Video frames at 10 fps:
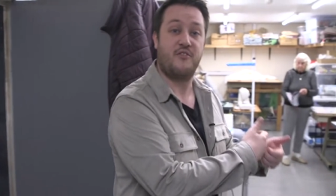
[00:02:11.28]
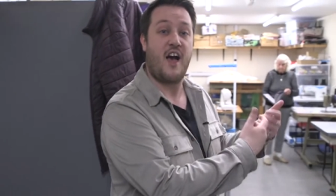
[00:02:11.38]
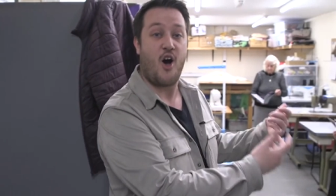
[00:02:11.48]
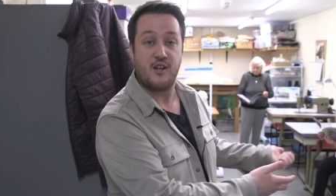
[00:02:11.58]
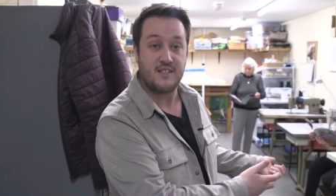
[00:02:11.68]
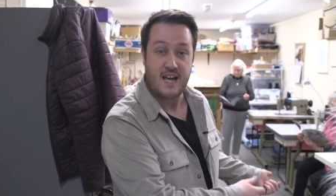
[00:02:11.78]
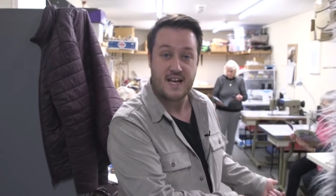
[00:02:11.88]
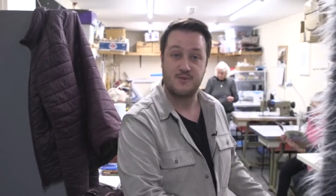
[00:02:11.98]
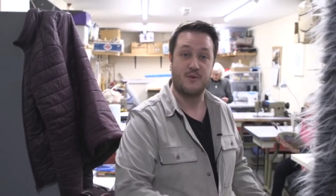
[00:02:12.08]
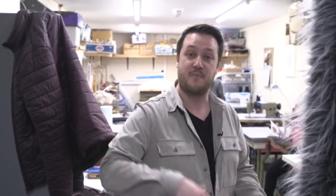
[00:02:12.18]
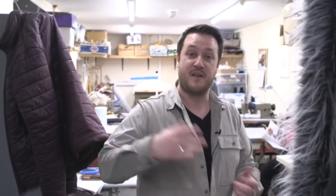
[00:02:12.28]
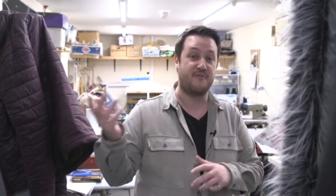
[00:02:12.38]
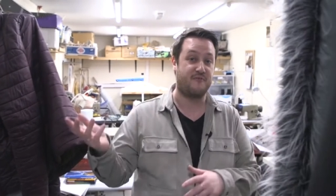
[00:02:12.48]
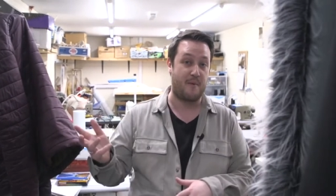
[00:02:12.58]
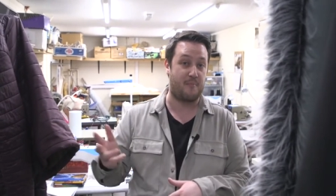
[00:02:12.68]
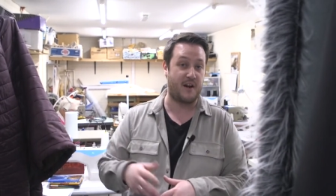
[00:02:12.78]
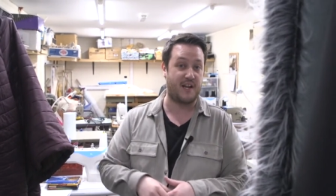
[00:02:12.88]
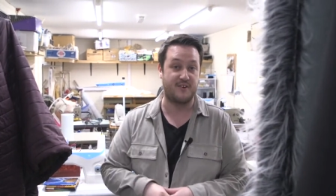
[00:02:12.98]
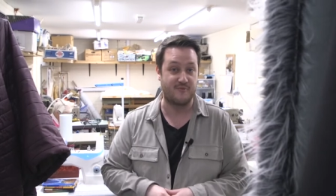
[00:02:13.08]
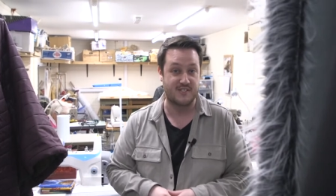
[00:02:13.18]
of their holidays with a bit of fabric
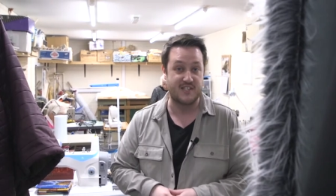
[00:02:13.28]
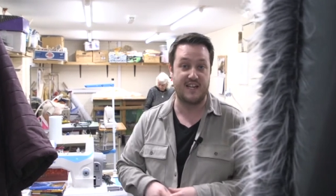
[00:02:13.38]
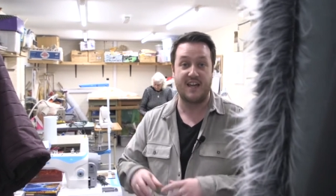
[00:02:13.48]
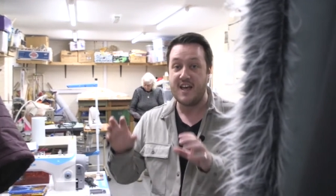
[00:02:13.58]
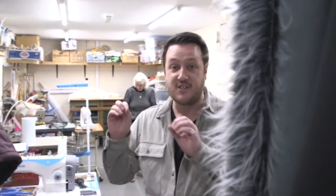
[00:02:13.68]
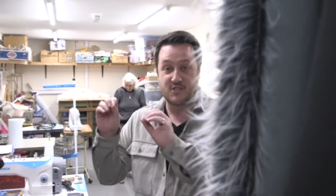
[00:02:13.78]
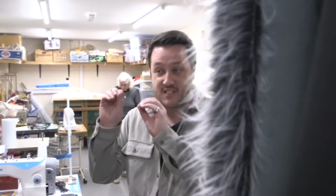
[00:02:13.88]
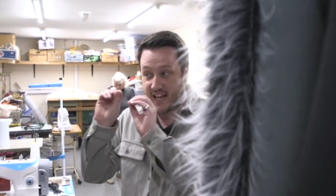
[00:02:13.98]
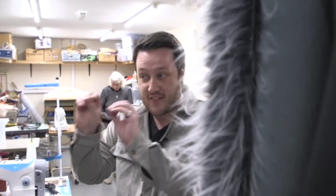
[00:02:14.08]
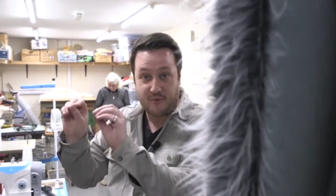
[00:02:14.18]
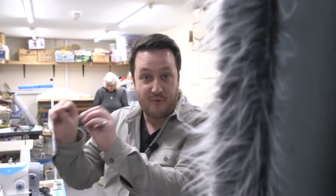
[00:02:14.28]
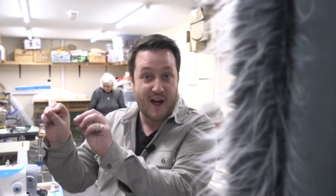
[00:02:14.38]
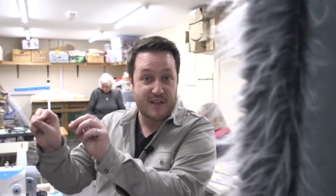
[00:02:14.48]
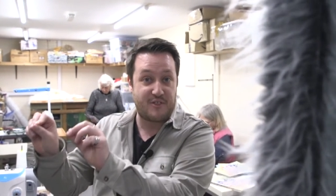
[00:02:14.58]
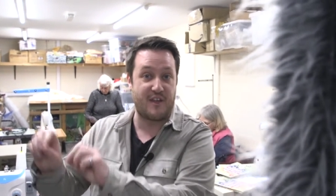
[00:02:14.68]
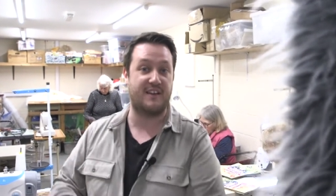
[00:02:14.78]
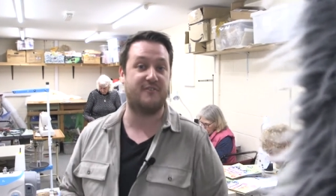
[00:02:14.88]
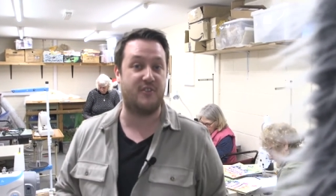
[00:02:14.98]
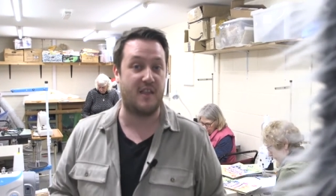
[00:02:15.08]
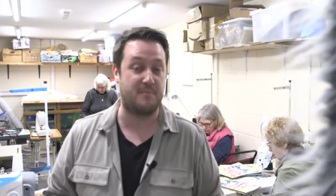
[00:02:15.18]
and a receipt just to get the right thing
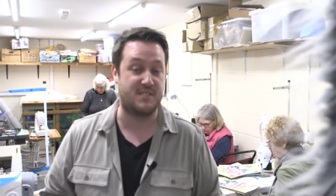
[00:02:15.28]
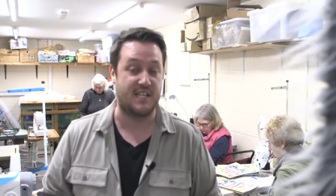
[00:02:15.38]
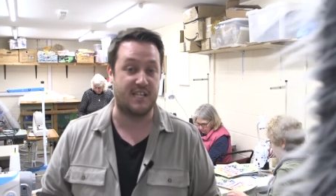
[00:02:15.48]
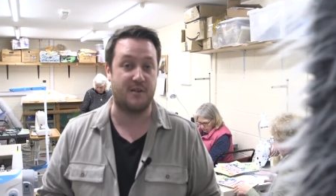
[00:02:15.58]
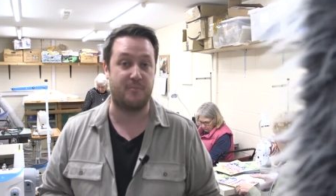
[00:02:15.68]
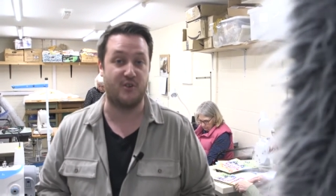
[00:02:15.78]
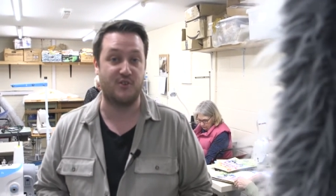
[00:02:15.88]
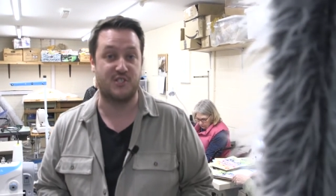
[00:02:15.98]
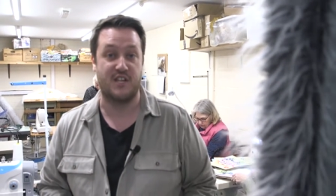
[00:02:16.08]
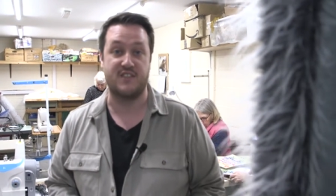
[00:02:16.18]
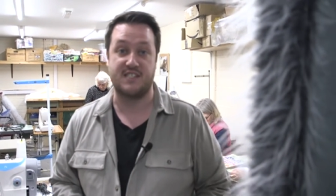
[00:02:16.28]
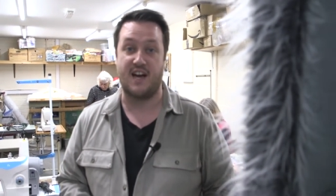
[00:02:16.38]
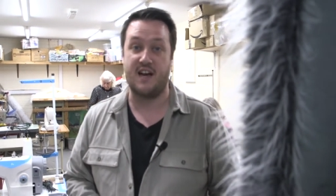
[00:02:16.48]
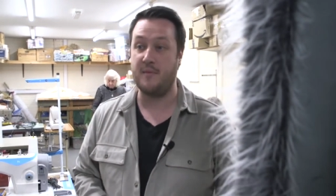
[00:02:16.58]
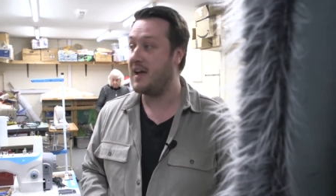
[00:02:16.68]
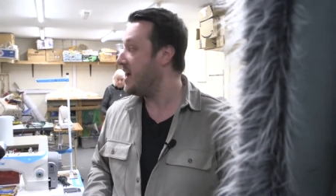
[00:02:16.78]
for that particular production at the time.